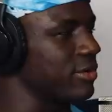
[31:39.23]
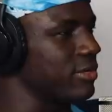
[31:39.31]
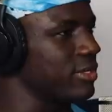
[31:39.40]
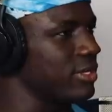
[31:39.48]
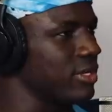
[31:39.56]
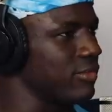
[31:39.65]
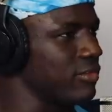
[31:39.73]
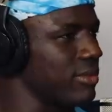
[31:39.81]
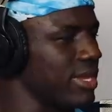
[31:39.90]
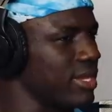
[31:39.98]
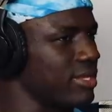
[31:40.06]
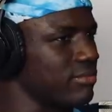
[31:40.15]
Yeah. So if you
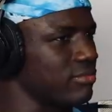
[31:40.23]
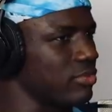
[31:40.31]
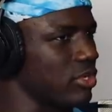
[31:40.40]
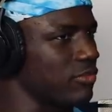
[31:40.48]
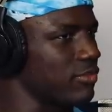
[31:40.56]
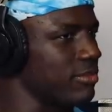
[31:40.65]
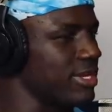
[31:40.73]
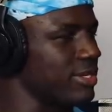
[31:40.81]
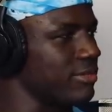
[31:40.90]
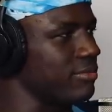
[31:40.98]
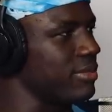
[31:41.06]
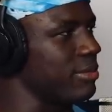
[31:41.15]
make it, learn from it
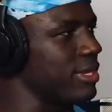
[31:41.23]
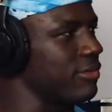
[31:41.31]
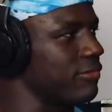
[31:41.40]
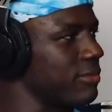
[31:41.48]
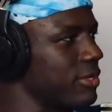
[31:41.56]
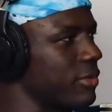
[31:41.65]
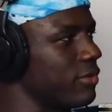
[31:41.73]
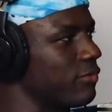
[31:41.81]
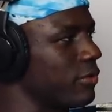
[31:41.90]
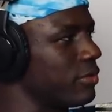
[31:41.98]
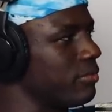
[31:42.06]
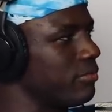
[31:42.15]
and be better from it going
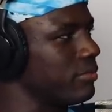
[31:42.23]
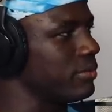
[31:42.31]
forward.